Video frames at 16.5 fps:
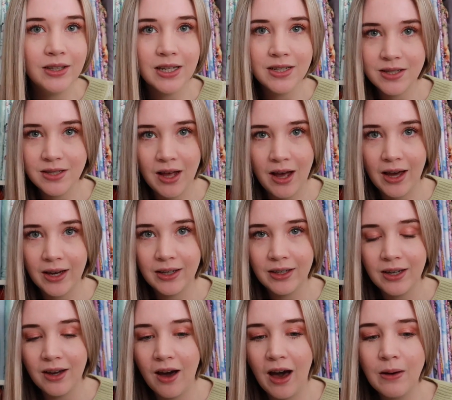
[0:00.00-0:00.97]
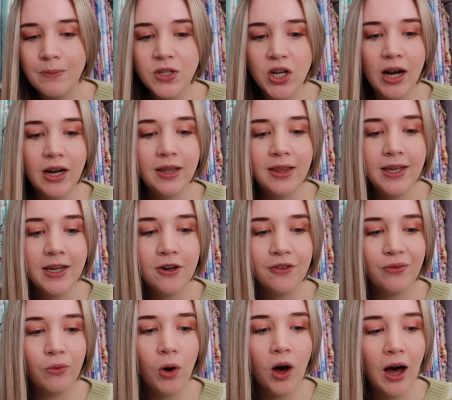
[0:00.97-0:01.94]
That's like, I'm trying to think
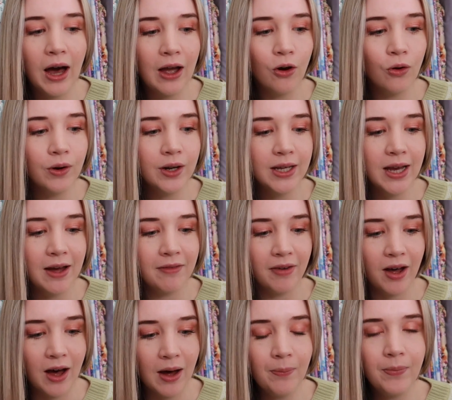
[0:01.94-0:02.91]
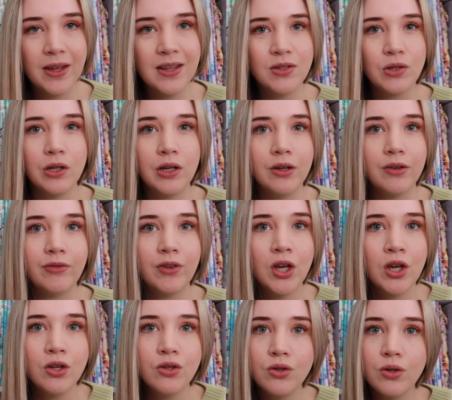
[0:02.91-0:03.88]
of what I already have up and sort of
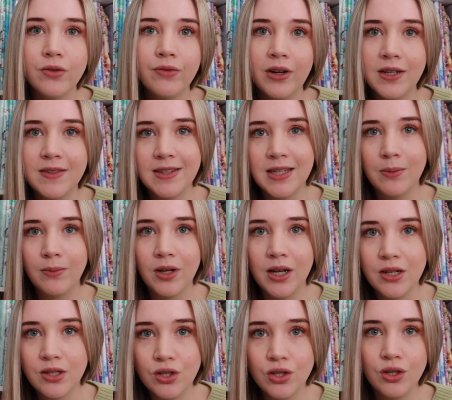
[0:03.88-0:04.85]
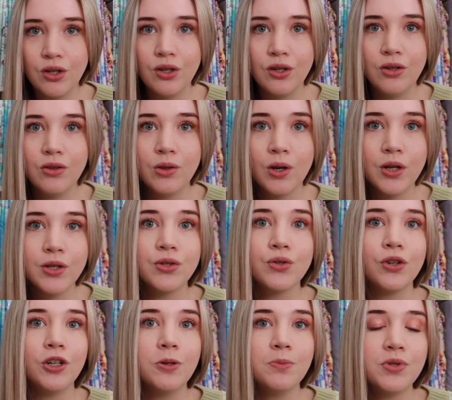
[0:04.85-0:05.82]
do it very similar to those
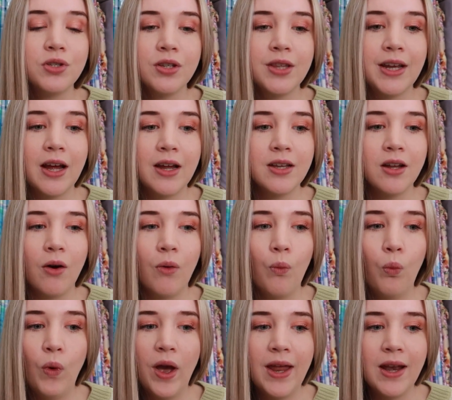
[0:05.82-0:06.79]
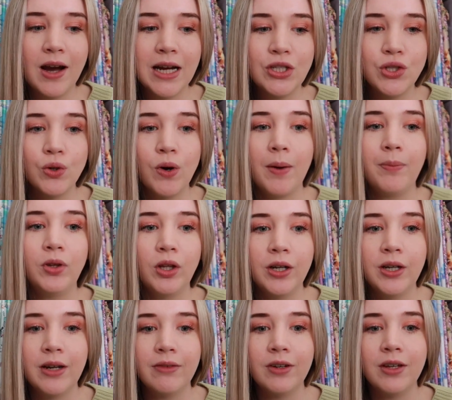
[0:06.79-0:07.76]
groups, so then when I do
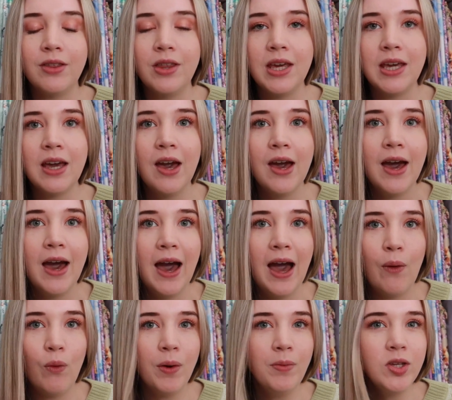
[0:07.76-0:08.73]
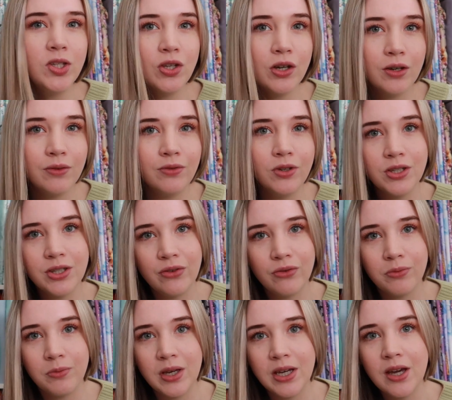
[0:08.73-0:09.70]
upload everything, it won't be so confusing
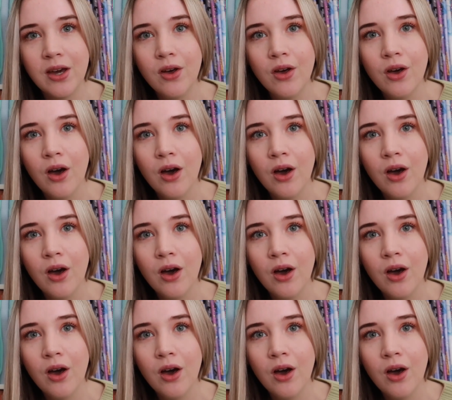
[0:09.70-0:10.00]
for me.